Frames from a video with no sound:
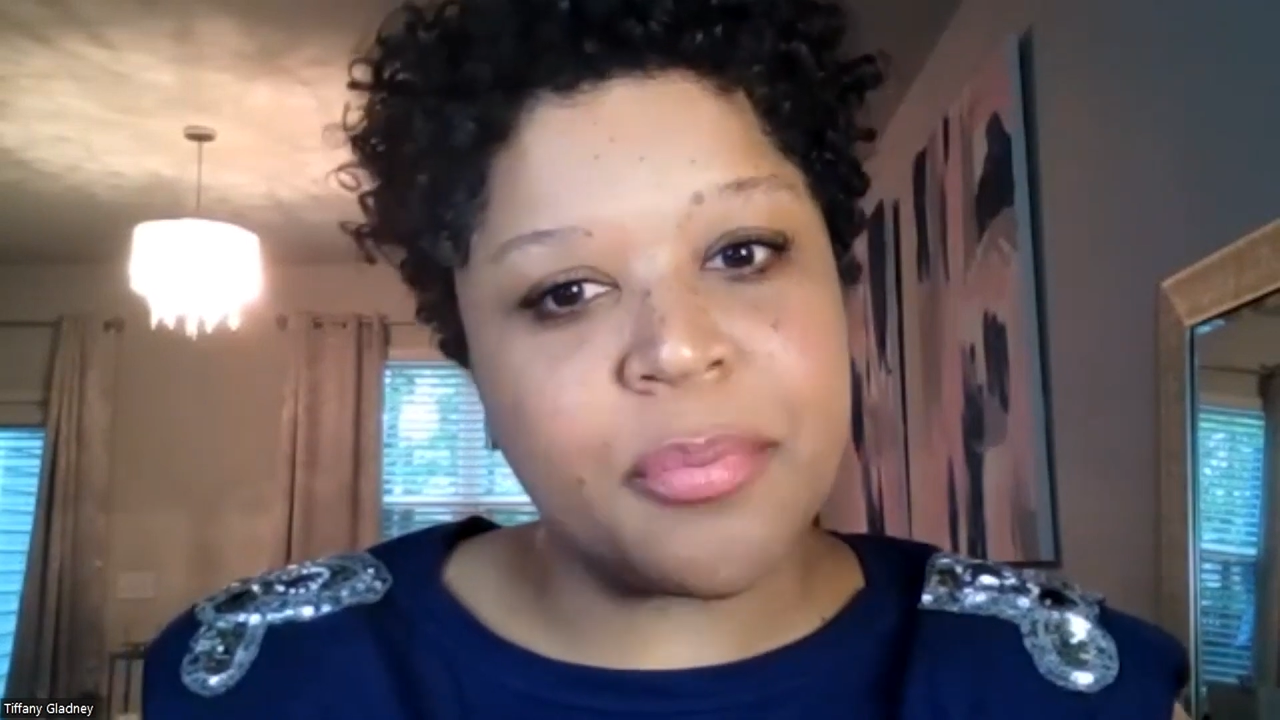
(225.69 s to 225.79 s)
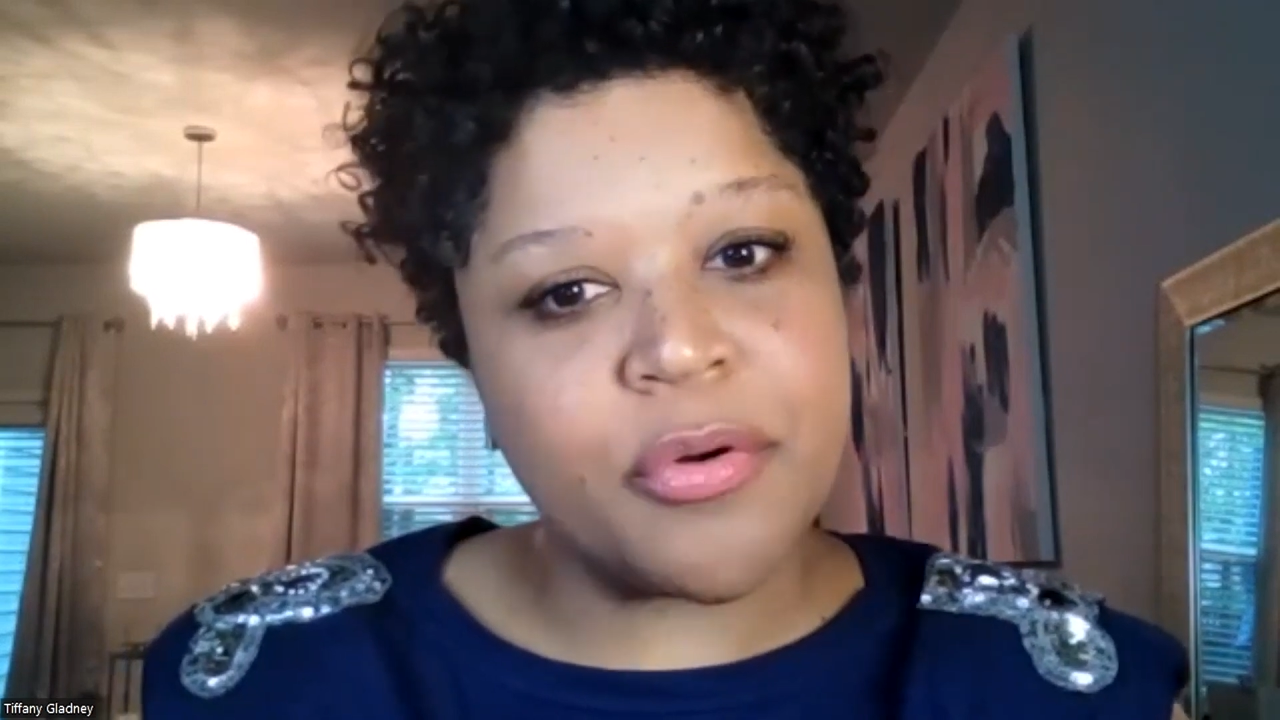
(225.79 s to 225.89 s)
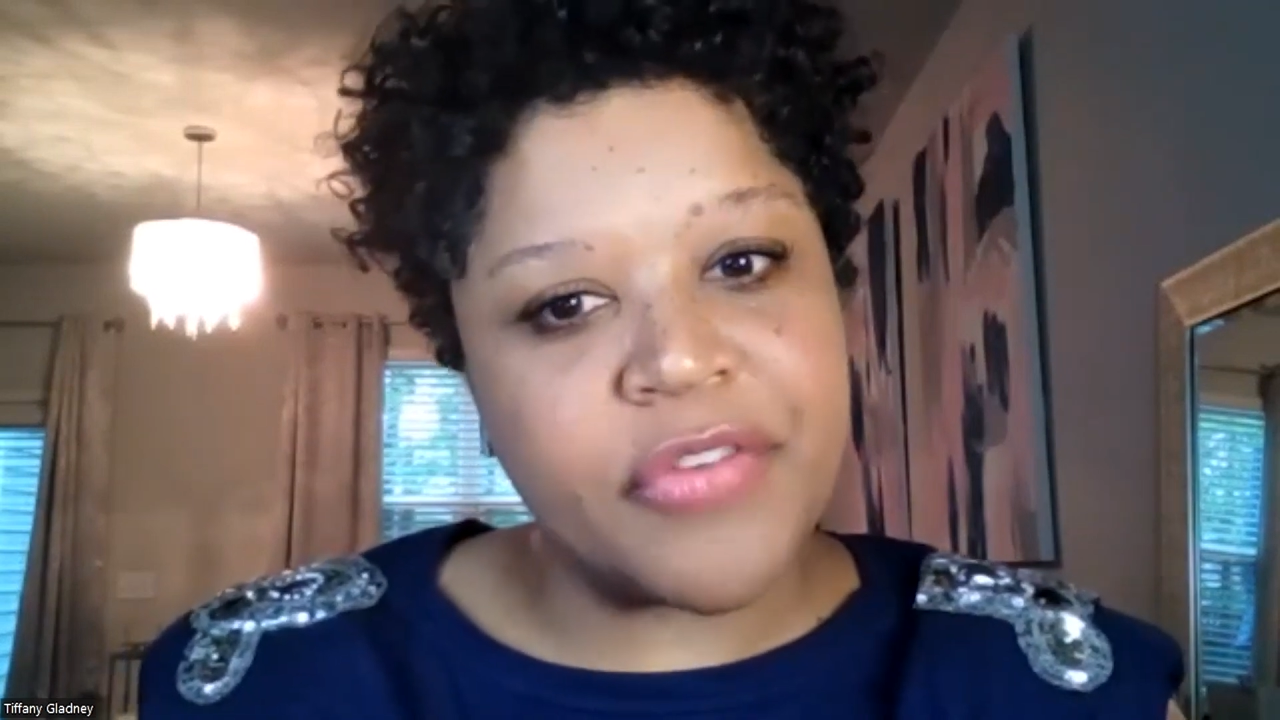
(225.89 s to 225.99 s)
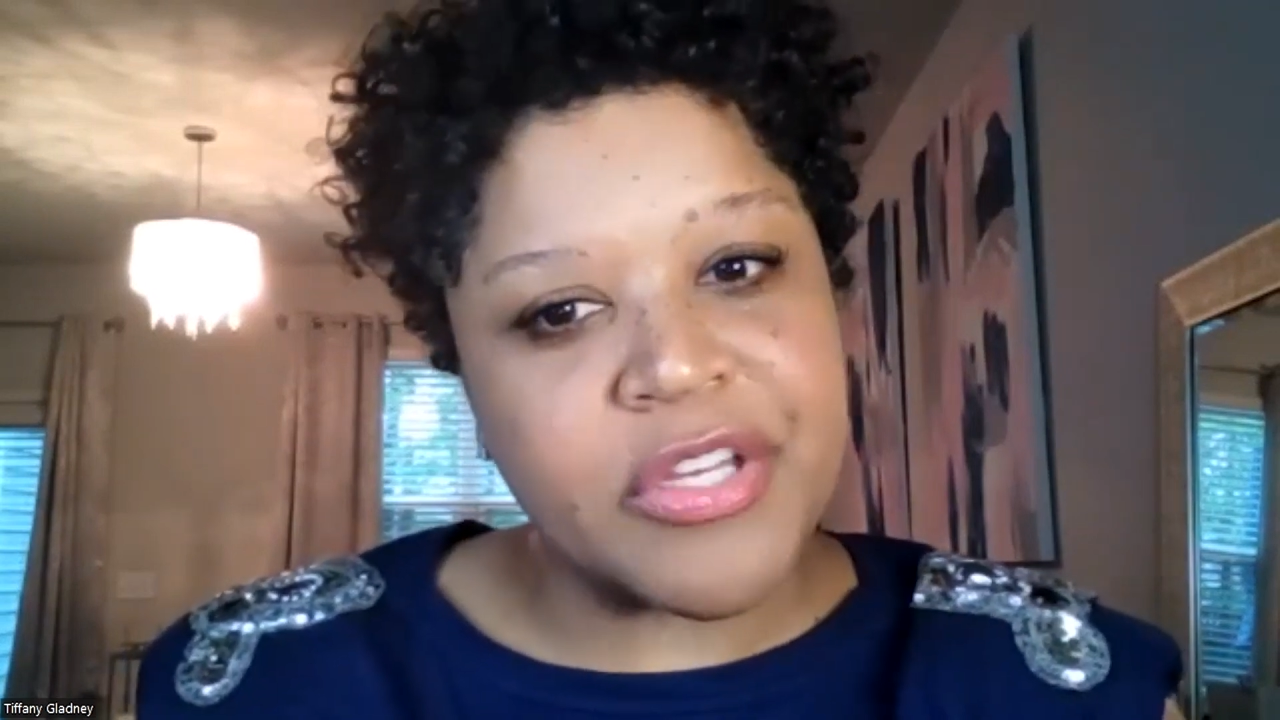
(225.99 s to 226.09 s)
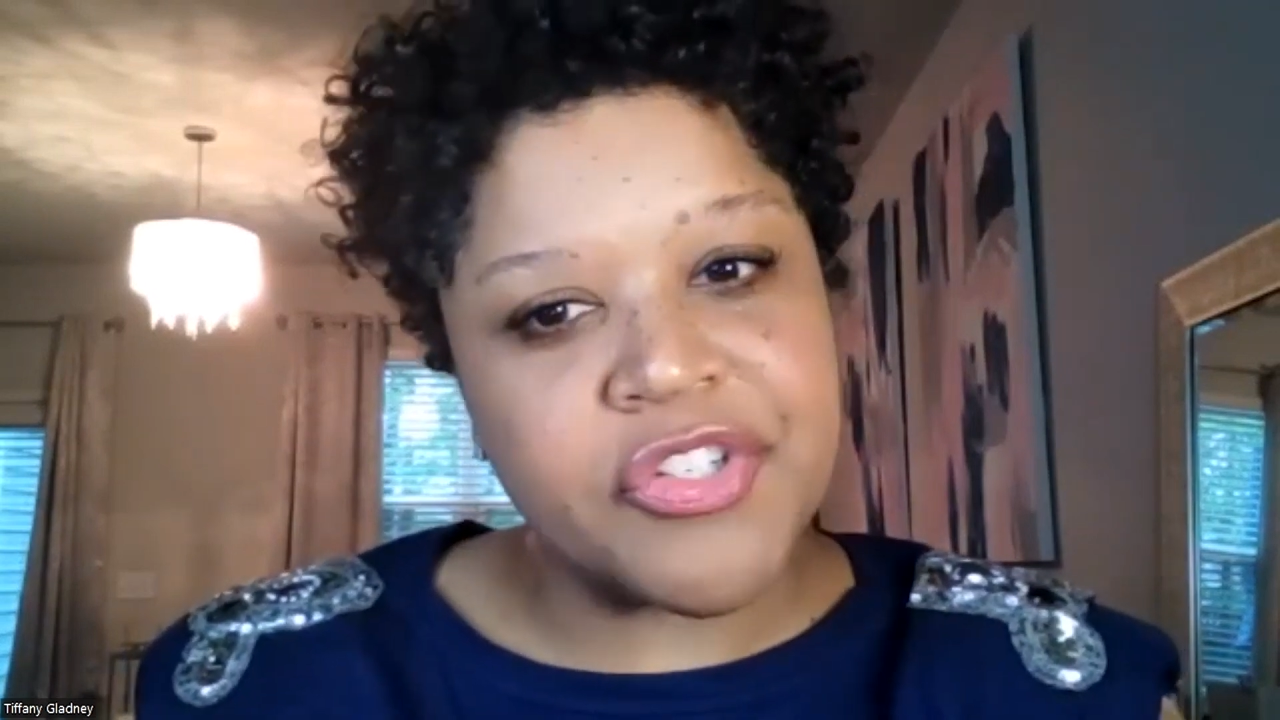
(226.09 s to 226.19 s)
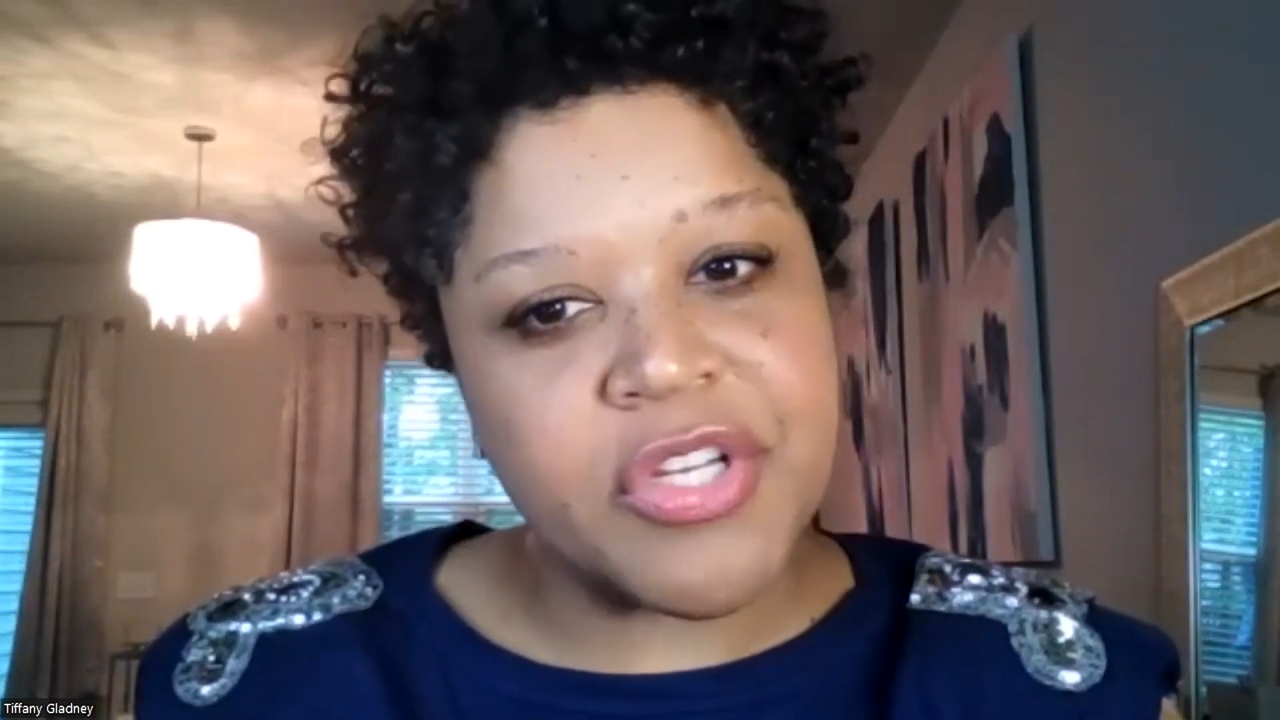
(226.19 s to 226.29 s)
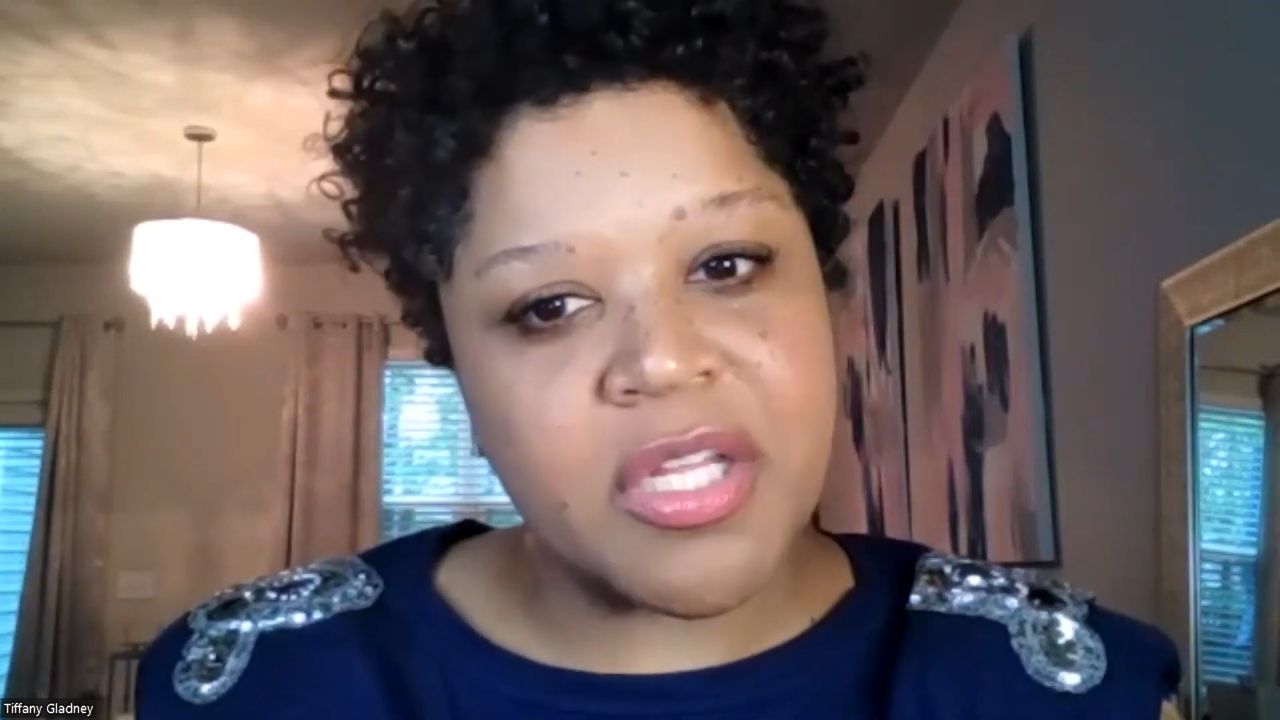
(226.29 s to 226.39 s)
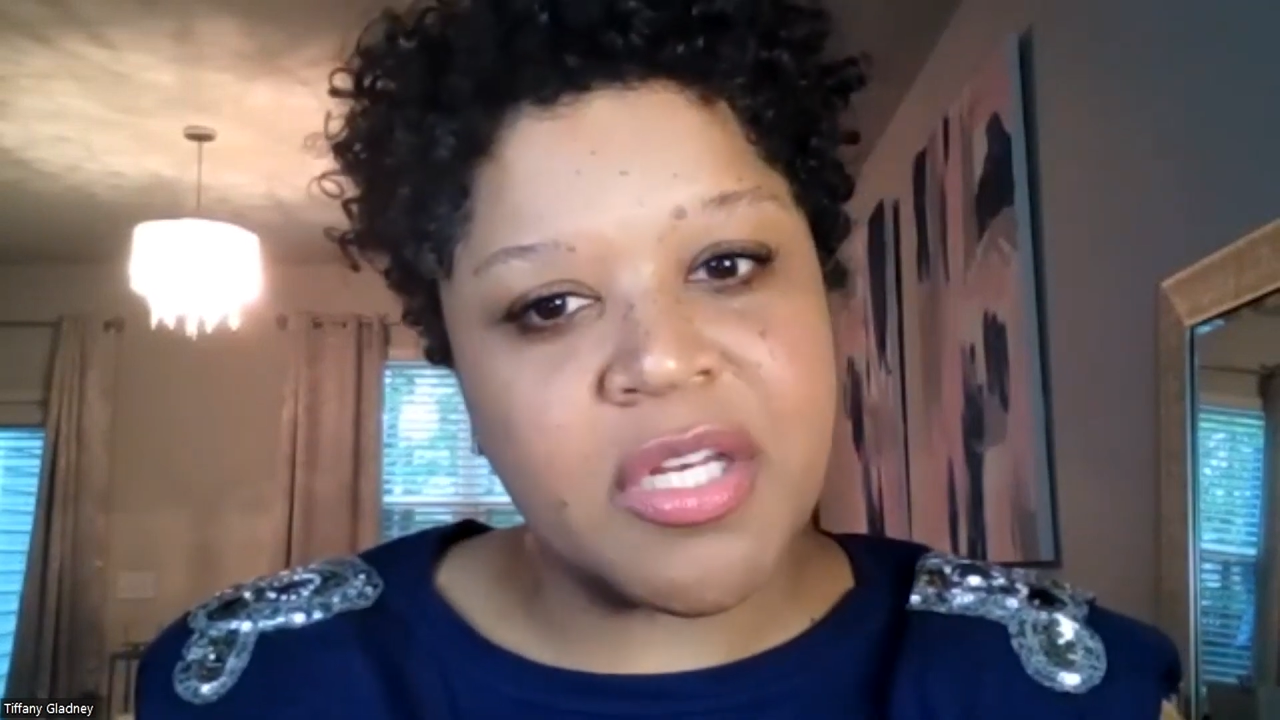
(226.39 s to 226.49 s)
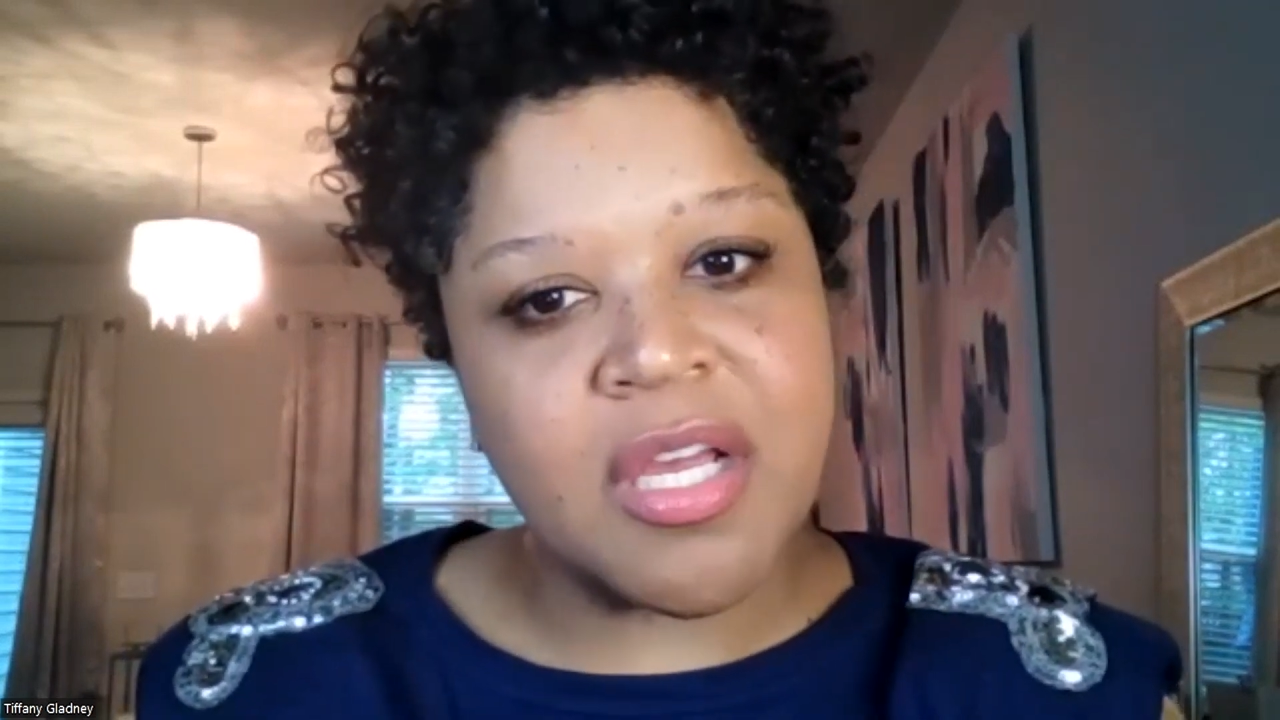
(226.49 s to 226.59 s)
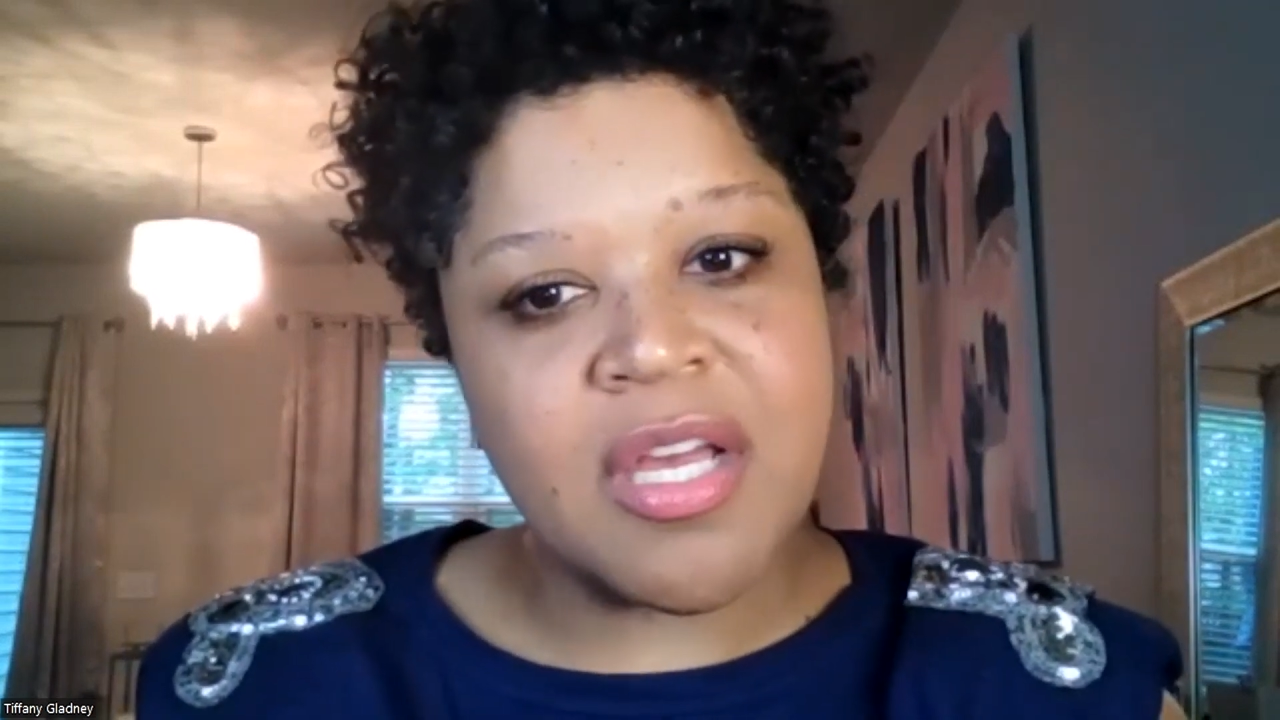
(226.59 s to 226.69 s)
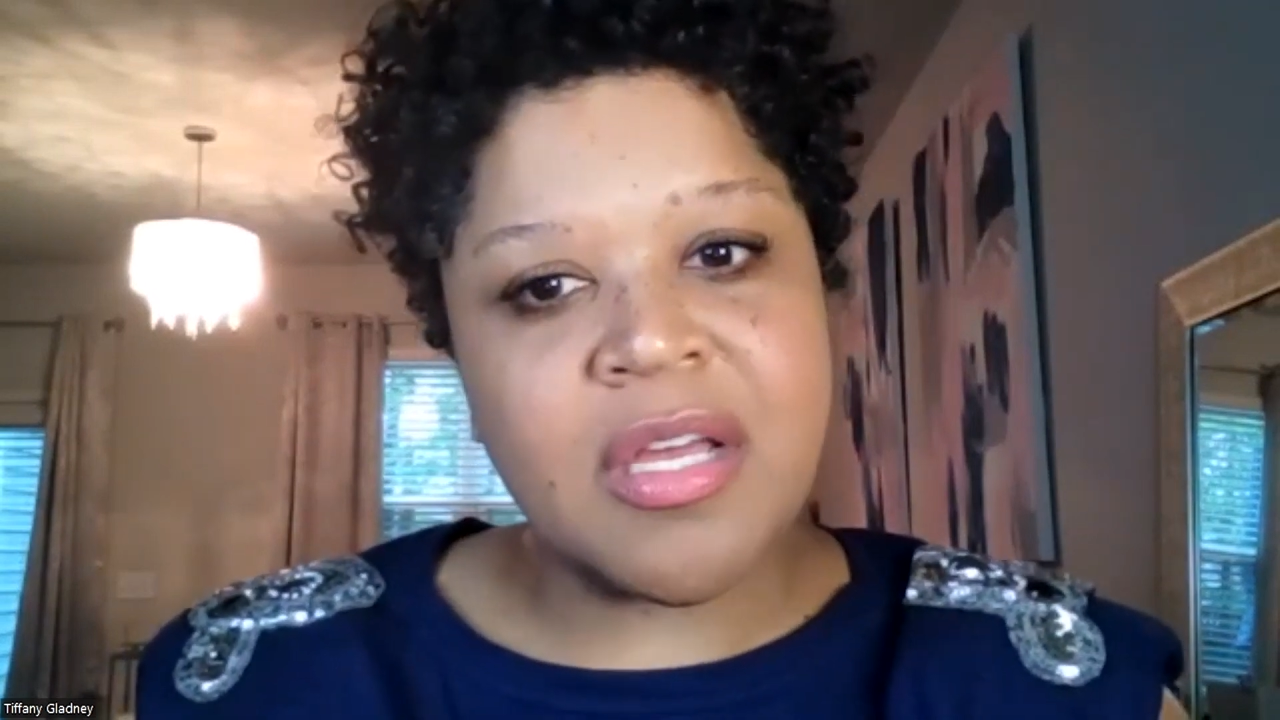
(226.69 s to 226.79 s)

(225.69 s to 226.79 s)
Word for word: prevention